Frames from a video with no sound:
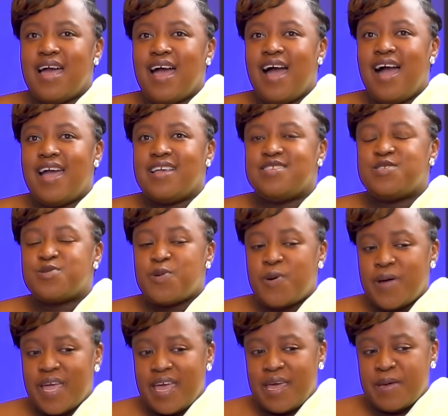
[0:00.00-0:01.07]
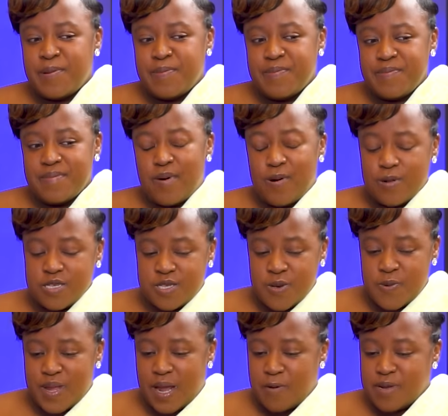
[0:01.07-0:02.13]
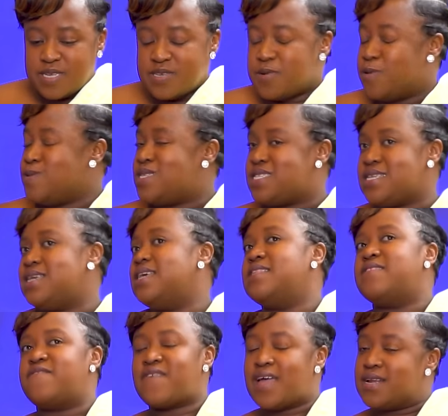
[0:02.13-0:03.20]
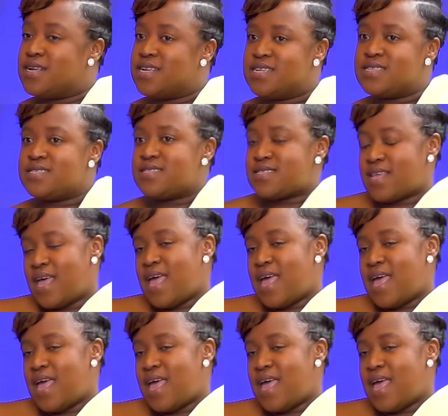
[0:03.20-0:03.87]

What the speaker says: I saw him also when I went to go see the finalists.